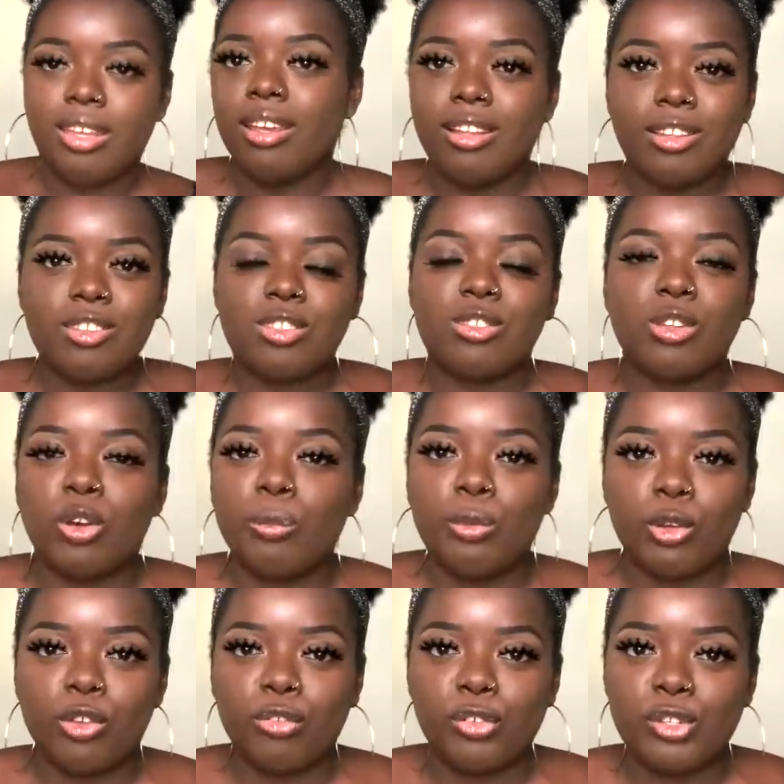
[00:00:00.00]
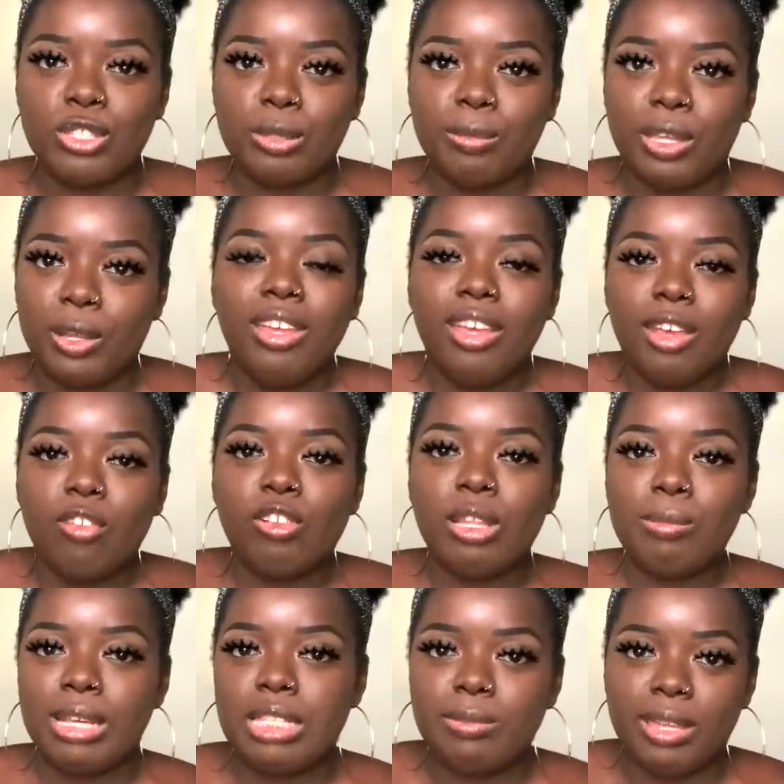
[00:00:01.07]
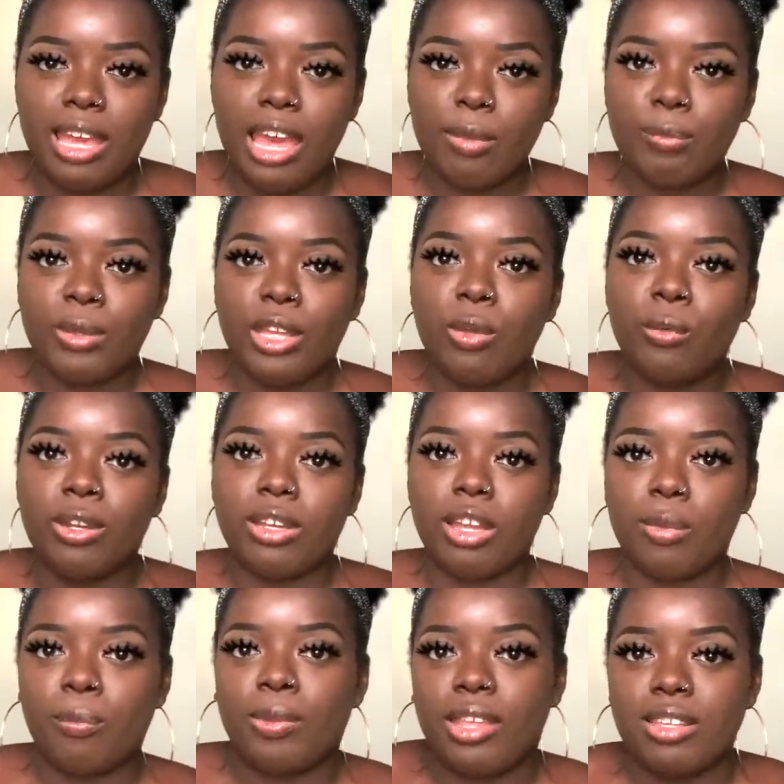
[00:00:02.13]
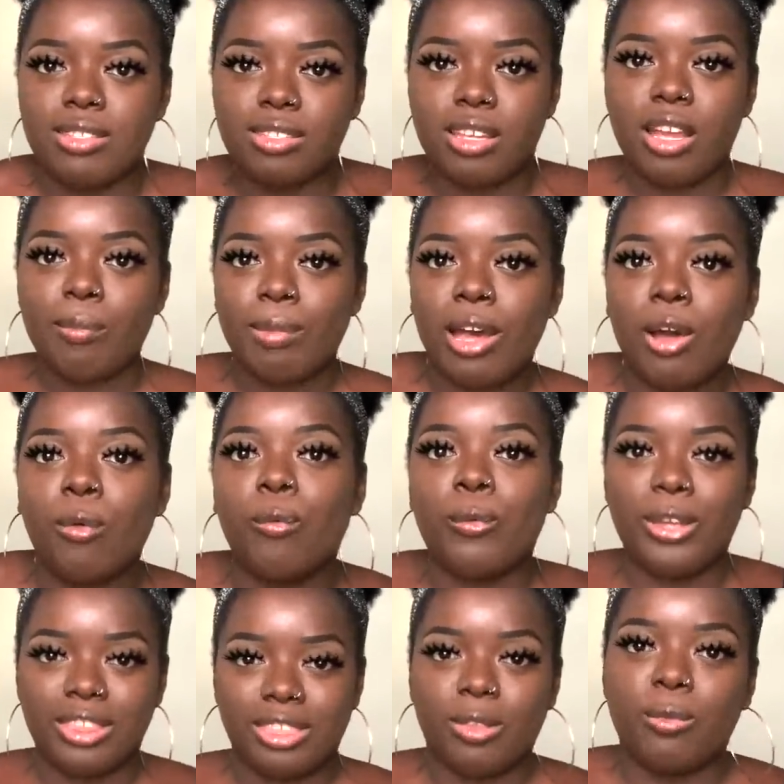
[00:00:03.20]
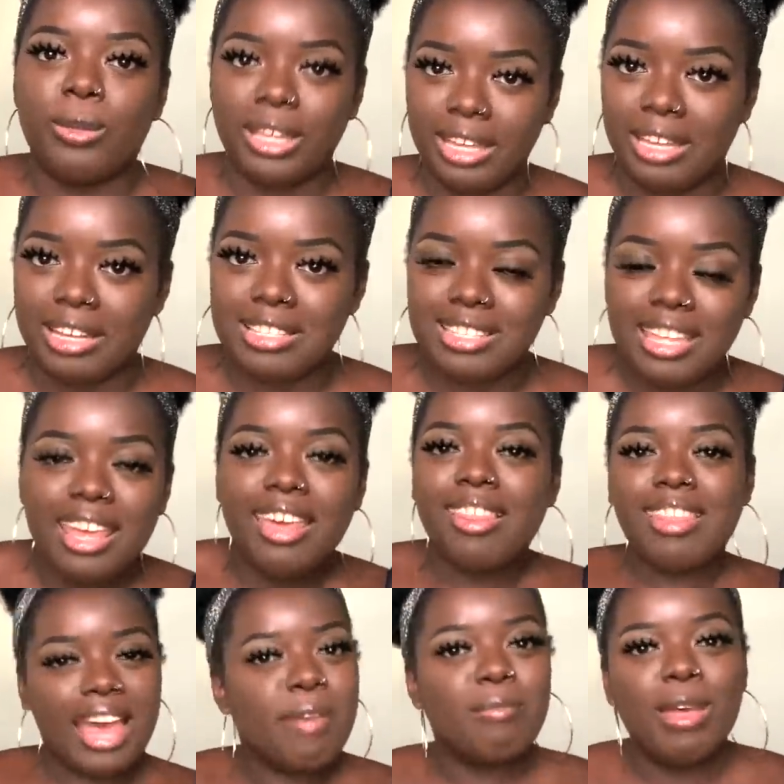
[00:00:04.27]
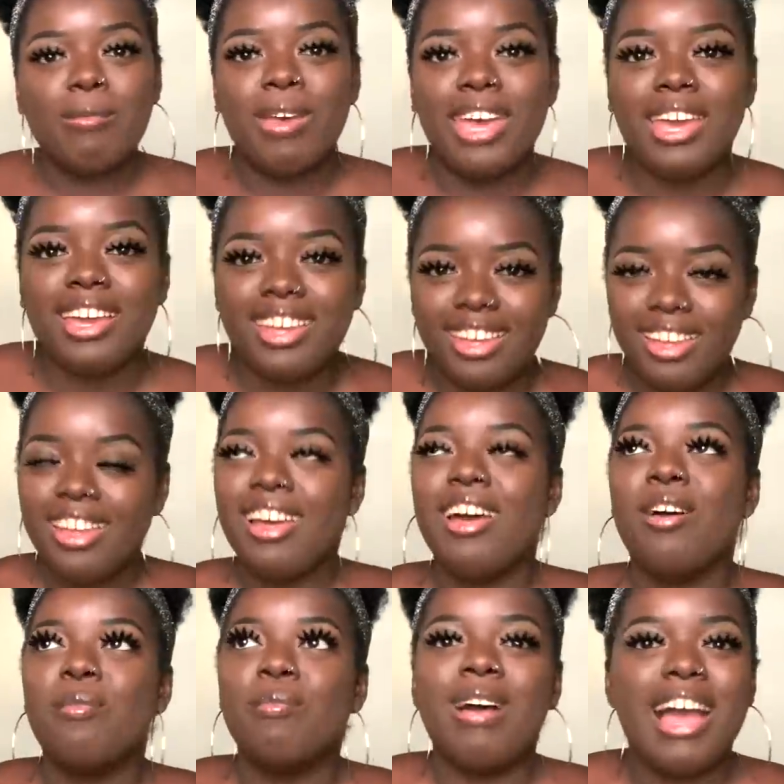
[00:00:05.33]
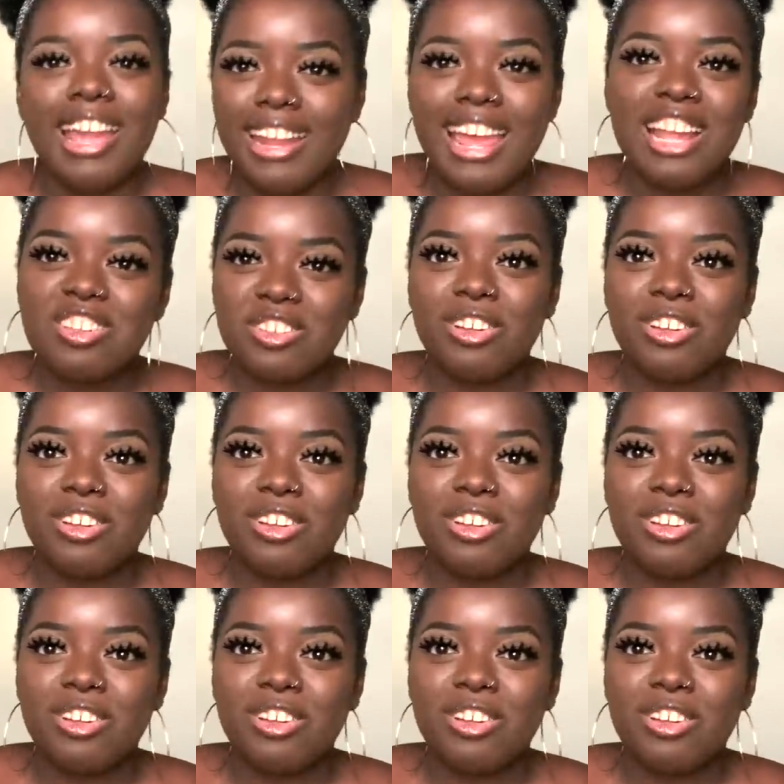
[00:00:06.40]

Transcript: it looks so beautiful to me. It really makes me happy when companies come out with wigs that mimic my natural